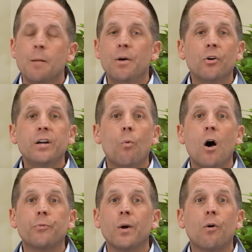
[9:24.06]
Building
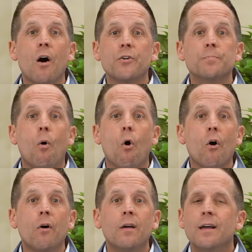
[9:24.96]
wealth requires
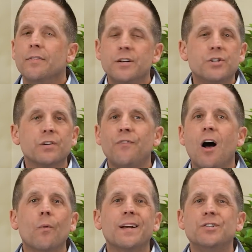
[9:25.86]
more than just
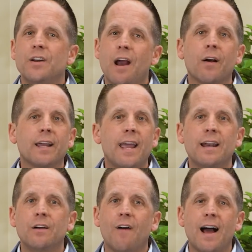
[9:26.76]
following generic
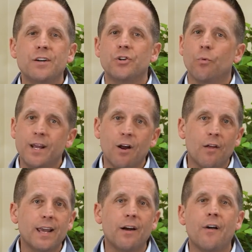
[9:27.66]
canned advice you read
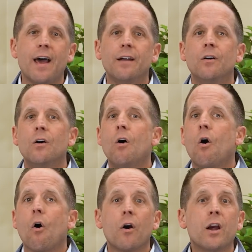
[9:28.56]
on the internet
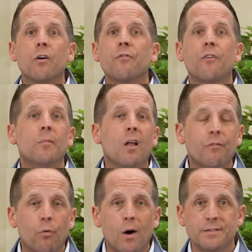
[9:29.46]
or hear from
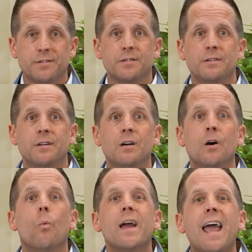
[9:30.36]
loved ones.
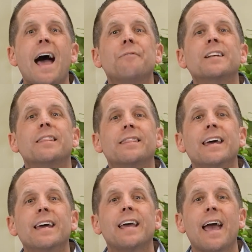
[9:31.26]
We have to
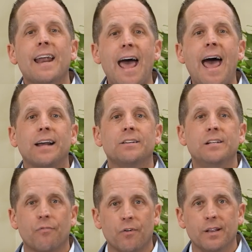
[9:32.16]
think and act
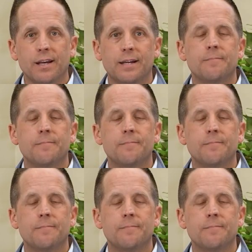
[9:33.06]
differently.